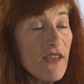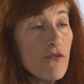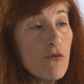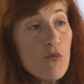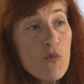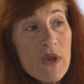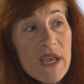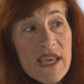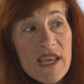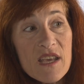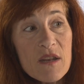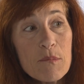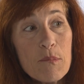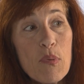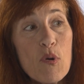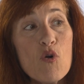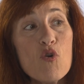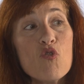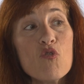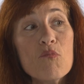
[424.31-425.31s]
If we
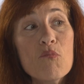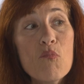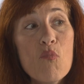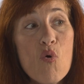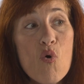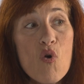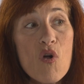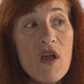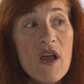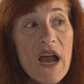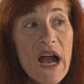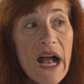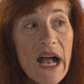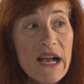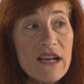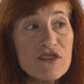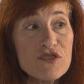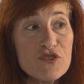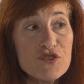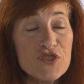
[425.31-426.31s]
can pull more
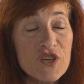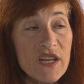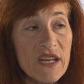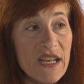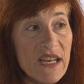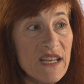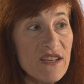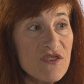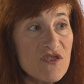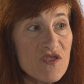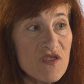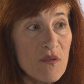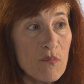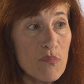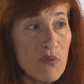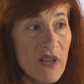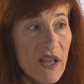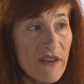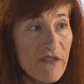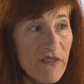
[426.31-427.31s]
oxygen into
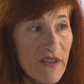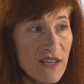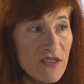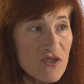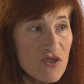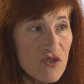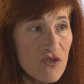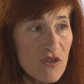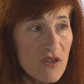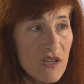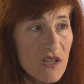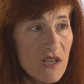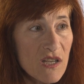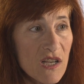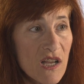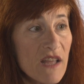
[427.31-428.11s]
the blood vessel,